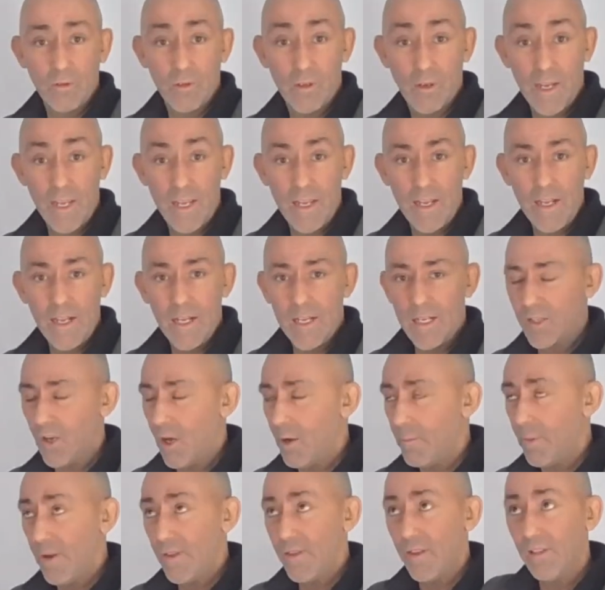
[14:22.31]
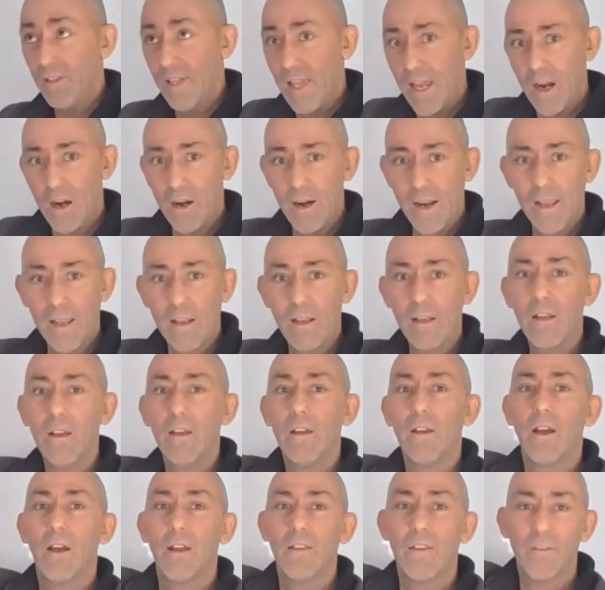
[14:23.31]
Okay, it's not about the learning
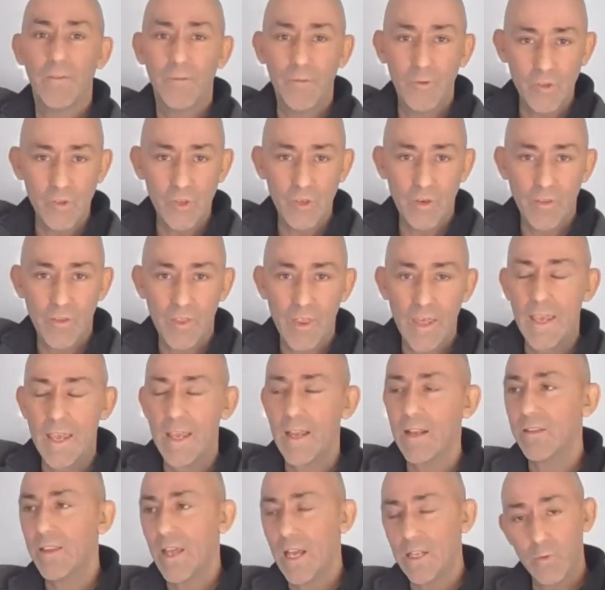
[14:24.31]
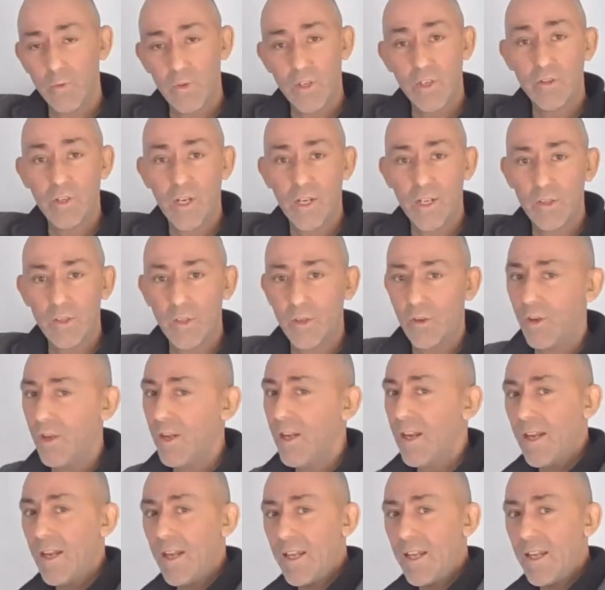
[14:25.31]
and their future thing, and that's what you're trying to do.